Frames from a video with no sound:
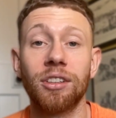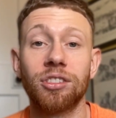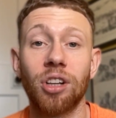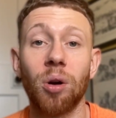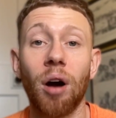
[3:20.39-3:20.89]

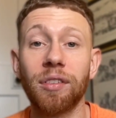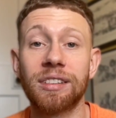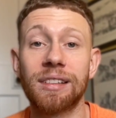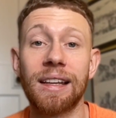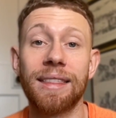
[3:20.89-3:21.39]
So
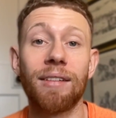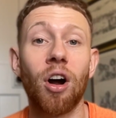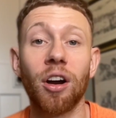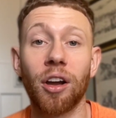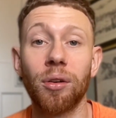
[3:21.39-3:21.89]
obviously there
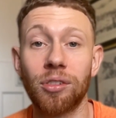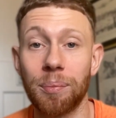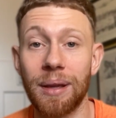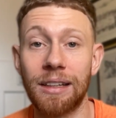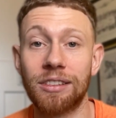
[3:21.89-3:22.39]
are going to
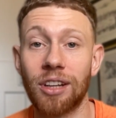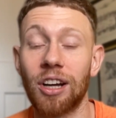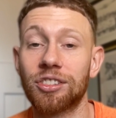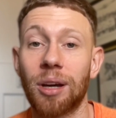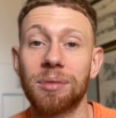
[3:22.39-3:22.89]
be
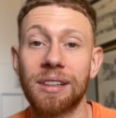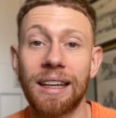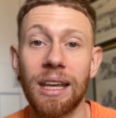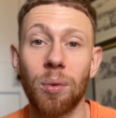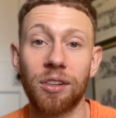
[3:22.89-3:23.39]
search terms and
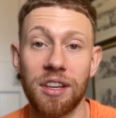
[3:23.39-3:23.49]
keywords